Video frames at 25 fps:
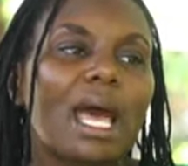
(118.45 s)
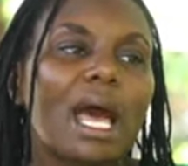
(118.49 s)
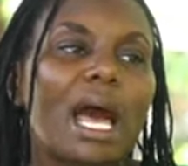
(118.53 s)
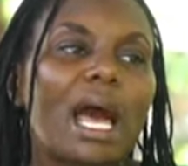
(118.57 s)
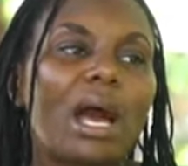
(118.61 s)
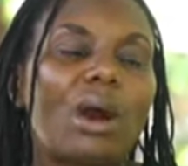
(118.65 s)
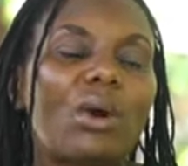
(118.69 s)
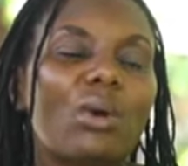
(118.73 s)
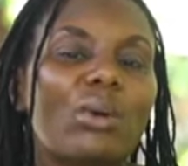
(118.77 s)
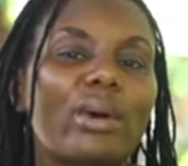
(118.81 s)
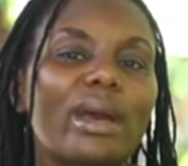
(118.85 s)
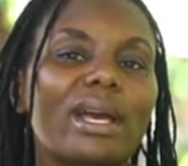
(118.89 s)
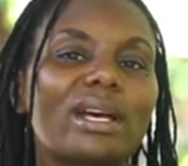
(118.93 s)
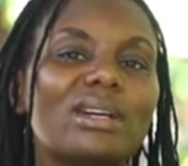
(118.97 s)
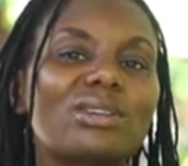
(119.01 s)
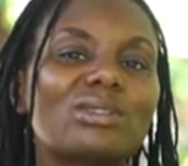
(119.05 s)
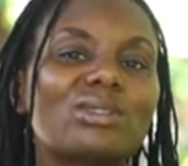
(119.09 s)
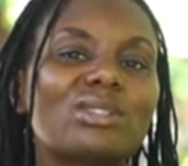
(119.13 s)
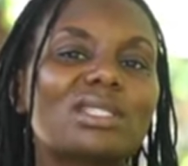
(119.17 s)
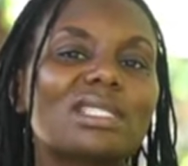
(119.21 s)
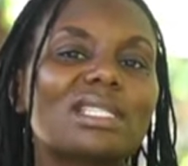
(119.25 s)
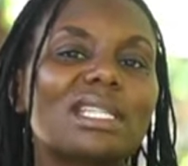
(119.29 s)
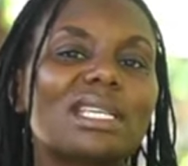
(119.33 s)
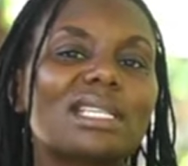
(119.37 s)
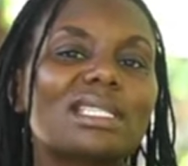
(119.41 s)
How
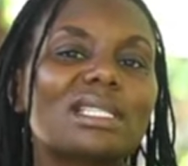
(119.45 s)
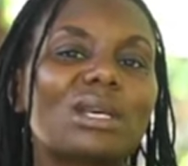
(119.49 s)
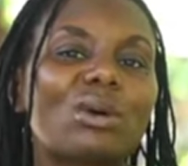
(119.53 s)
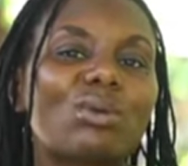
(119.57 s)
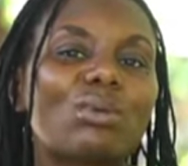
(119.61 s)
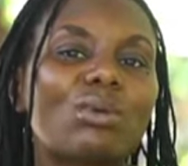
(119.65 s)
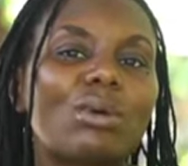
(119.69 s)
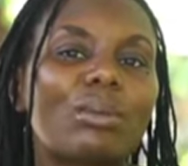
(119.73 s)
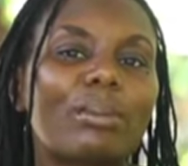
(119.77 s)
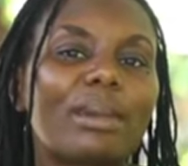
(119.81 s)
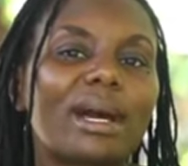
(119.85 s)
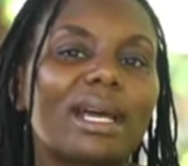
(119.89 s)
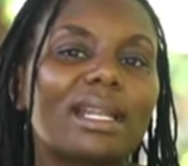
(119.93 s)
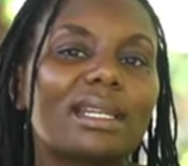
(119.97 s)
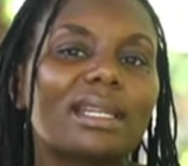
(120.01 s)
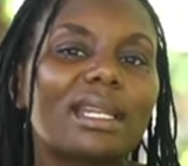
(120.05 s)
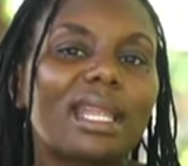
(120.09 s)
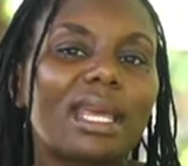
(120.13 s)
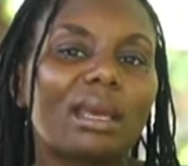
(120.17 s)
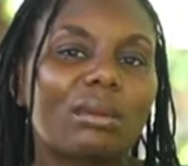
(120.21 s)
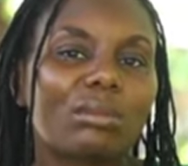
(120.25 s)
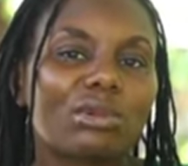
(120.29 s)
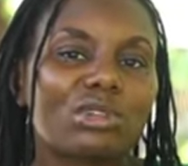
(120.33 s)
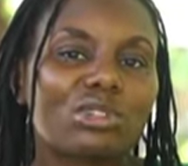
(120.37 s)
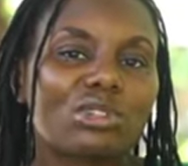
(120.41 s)
else does a woman
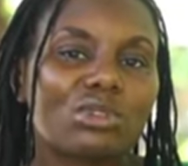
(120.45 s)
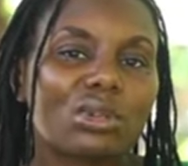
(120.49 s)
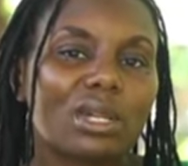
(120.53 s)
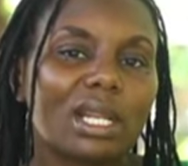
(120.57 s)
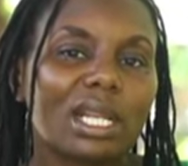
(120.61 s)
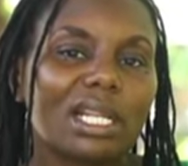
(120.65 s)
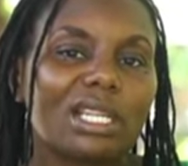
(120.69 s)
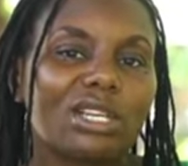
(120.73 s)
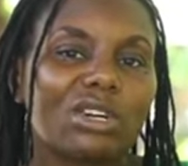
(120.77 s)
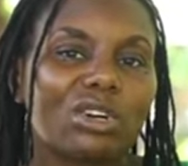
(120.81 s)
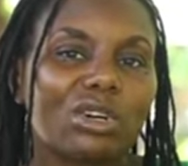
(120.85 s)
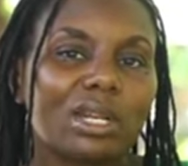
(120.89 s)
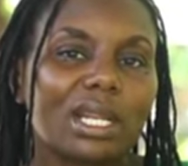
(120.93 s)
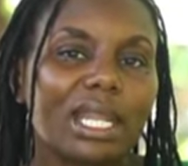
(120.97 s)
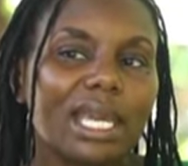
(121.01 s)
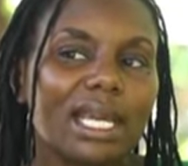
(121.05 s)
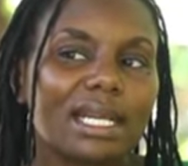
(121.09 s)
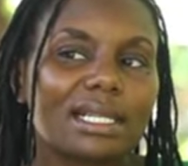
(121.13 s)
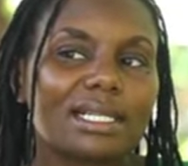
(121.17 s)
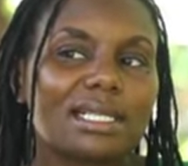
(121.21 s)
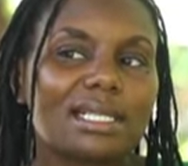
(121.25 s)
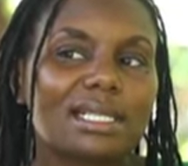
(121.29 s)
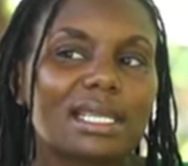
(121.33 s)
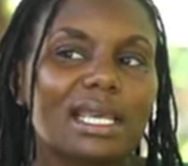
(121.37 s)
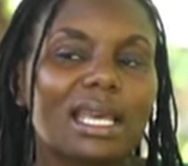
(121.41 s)
emotionally
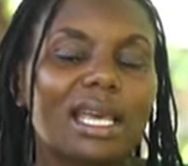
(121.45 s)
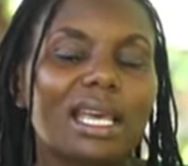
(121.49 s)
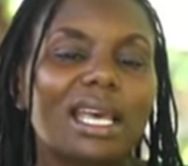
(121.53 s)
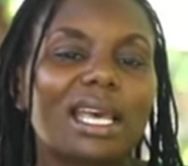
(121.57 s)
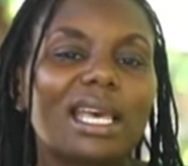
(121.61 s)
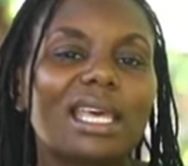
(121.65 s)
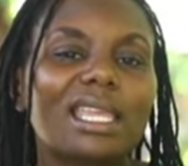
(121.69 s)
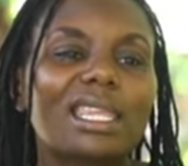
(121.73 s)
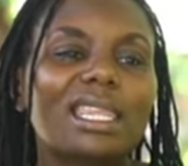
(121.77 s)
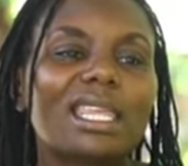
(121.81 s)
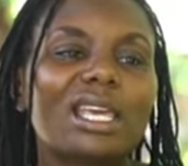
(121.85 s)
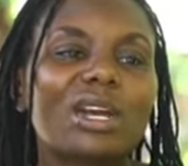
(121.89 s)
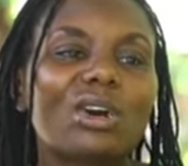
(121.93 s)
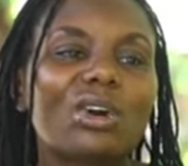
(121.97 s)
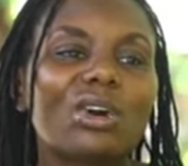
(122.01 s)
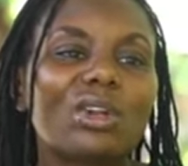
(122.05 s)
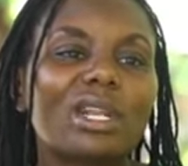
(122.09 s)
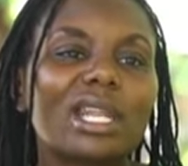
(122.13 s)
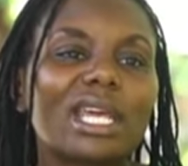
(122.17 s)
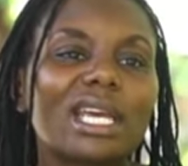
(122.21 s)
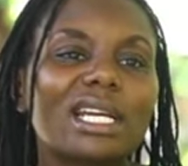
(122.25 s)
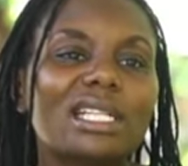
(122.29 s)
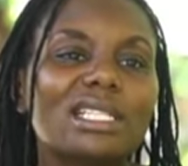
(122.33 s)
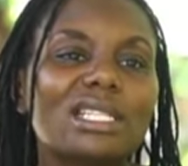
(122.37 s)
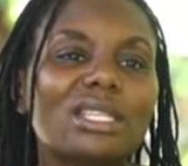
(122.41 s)
connect? They
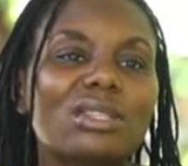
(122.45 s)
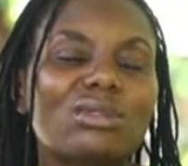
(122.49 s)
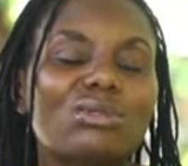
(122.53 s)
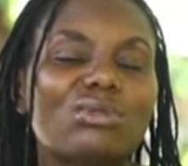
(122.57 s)
connect